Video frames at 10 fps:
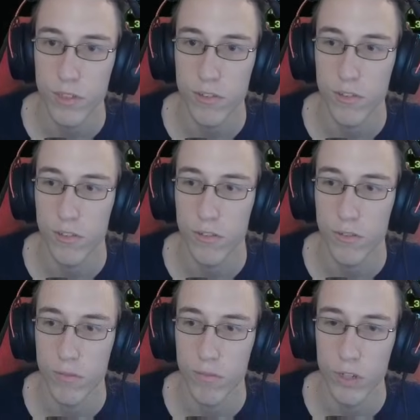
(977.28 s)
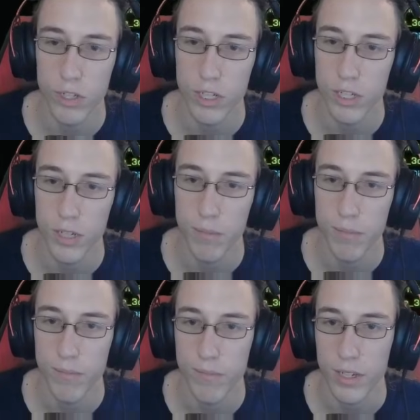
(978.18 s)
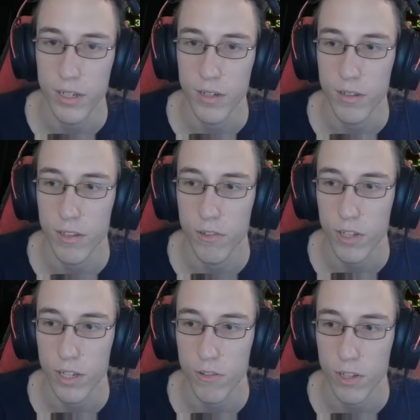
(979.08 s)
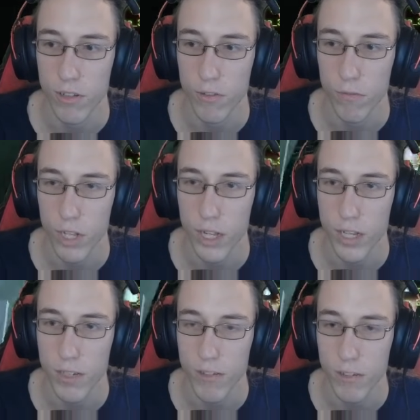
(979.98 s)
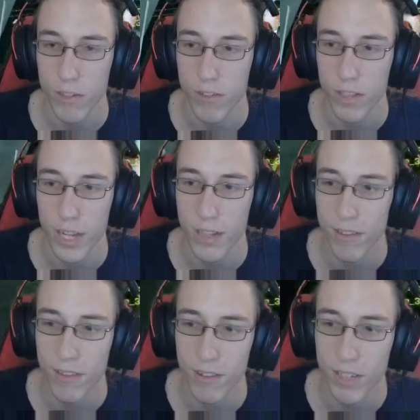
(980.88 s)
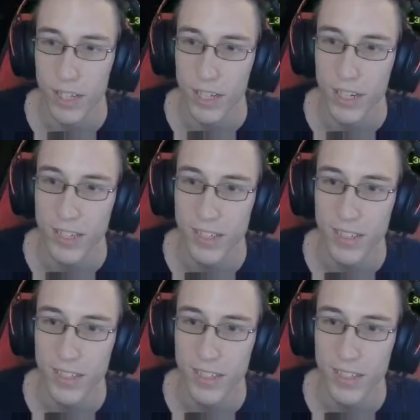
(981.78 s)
This is really dumb, and this guy sucks at flying, so he's not succeeding.